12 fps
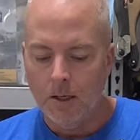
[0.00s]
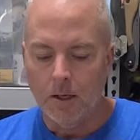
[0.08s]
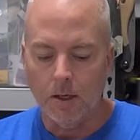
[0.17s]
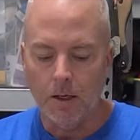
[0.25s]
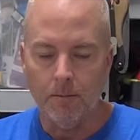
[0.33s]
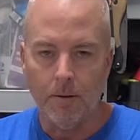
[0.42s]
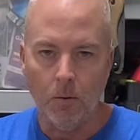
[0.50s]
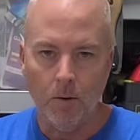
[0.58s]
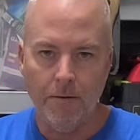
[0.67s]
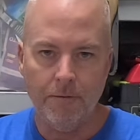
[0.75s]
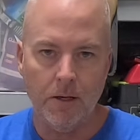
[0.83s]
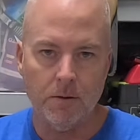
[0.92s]
My
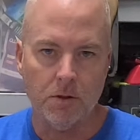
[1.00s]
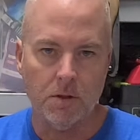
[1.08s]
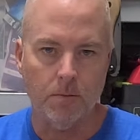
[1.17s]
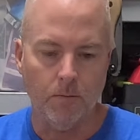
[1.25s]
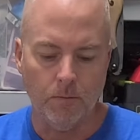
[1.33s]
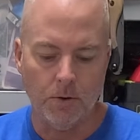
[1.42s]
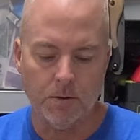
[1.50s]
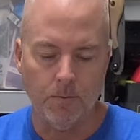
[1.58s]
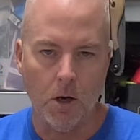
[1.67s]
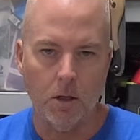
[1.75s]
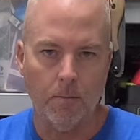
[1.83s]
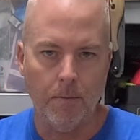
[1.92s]
wife has a
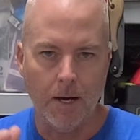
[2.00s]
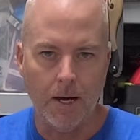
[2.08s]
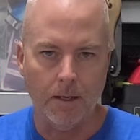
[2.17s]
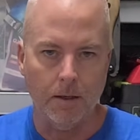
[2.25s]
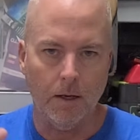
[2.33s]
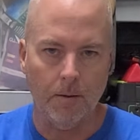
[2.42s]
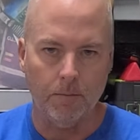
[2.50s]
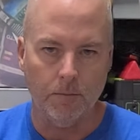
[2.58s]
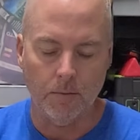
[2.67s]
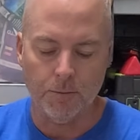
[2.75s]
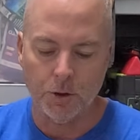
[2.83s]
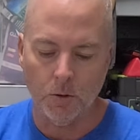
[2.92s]
smaller bag.
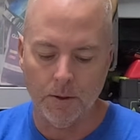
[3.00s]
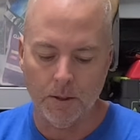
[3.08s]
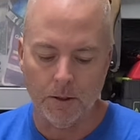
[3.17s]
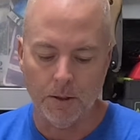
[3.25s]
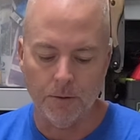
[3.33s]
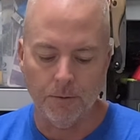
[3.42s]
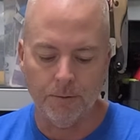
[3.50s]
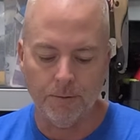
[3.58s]
I'm showing it here in the